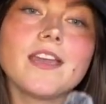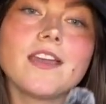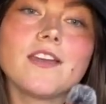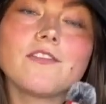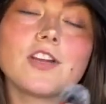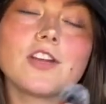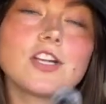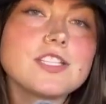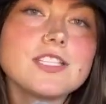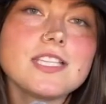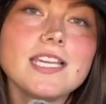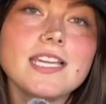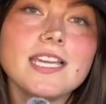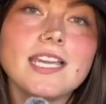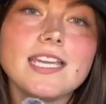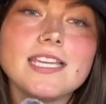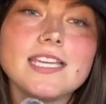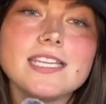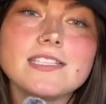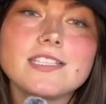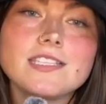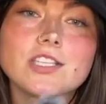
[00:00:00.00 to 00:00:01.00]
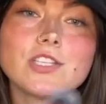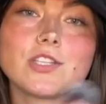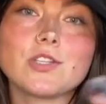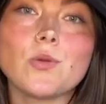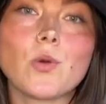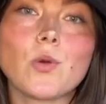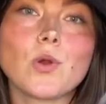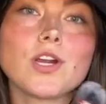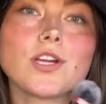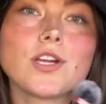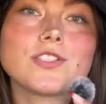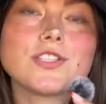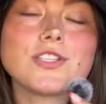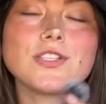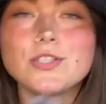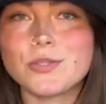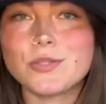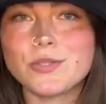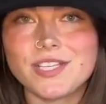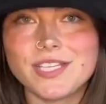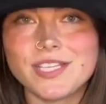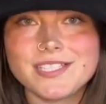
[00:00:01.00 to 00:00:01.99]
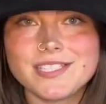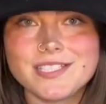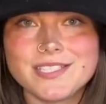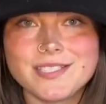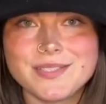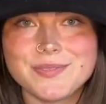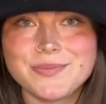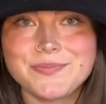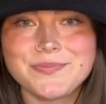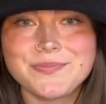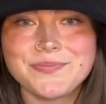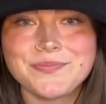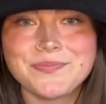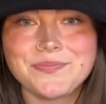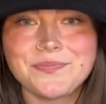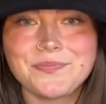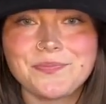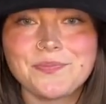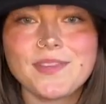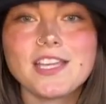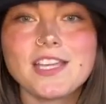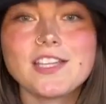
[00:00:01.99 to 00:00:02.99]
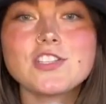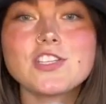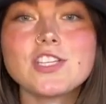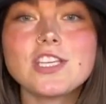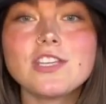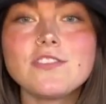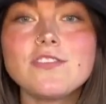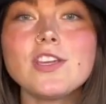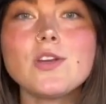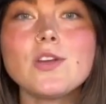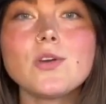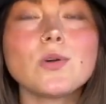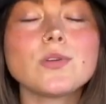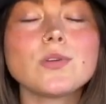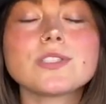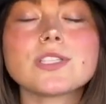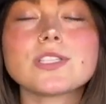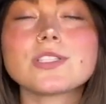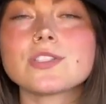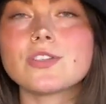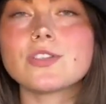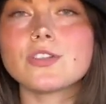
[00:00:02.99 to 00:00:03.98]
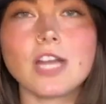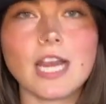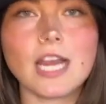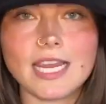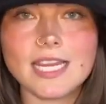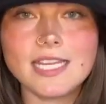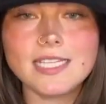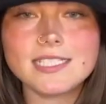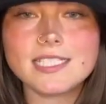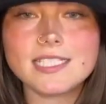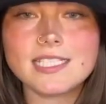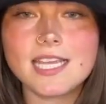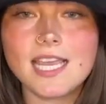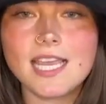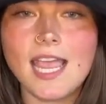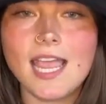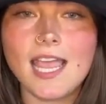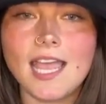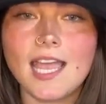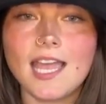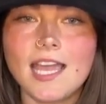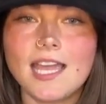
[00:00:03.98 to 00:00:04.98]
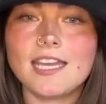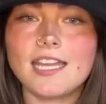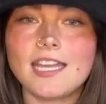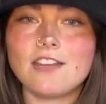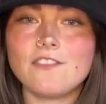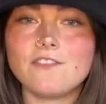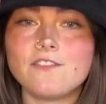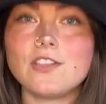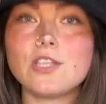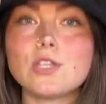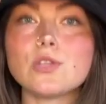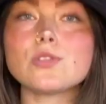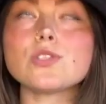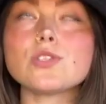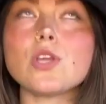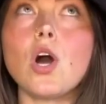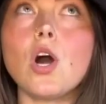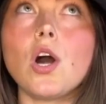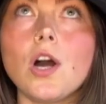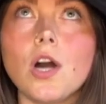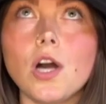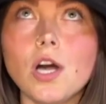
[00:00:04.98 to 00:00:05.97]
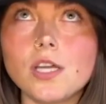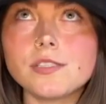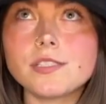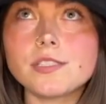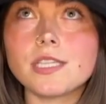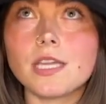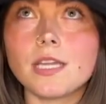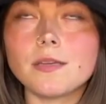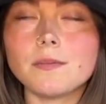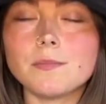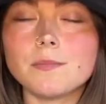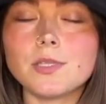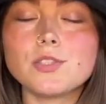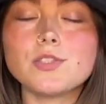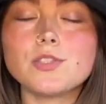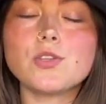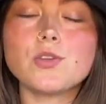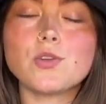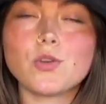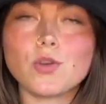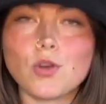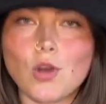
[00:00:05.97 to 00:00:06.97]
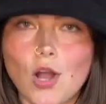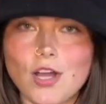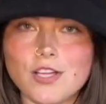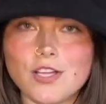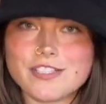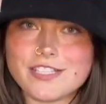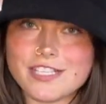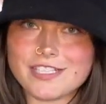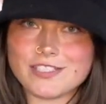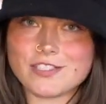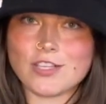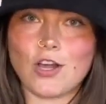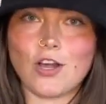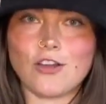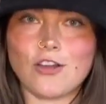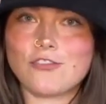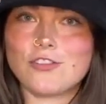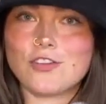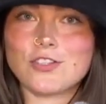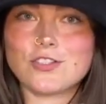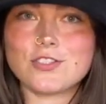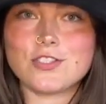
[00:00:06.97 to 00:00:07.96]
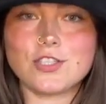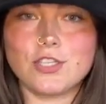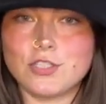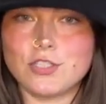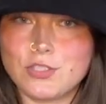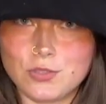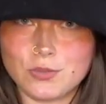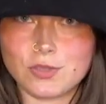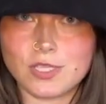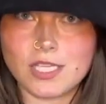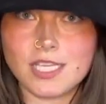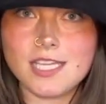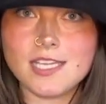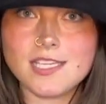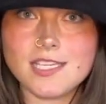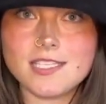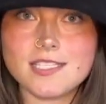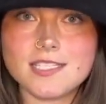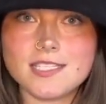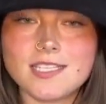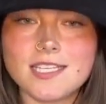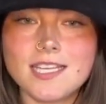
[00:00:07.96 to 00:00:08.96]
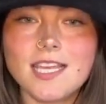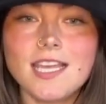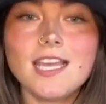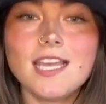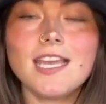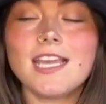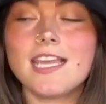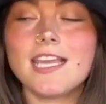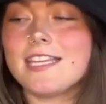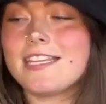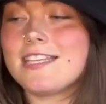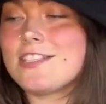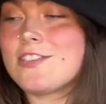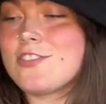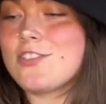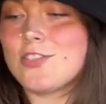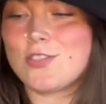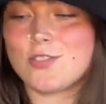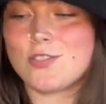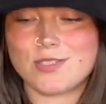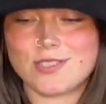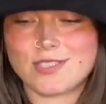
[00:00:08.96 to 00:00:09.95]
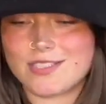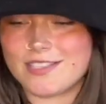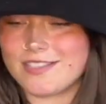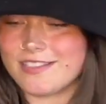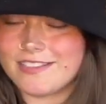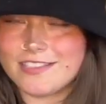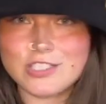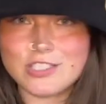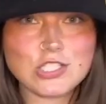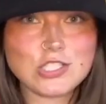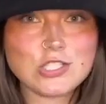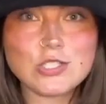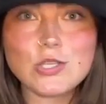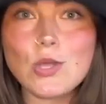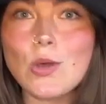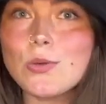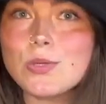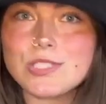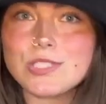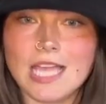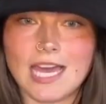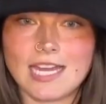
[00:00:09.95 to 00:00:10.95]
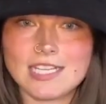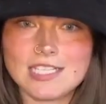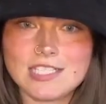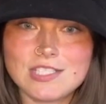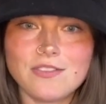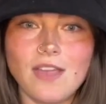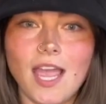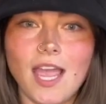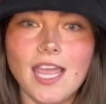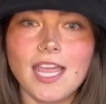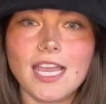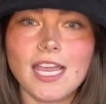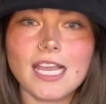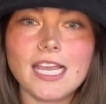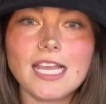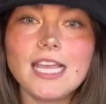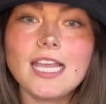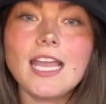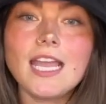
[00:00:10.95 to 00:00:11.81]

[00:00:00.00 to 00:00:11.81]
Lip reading: First thing is your to-do list. Achieving goals is great, and it feels awesome to cross things off your to-do list. It's just so satisfying.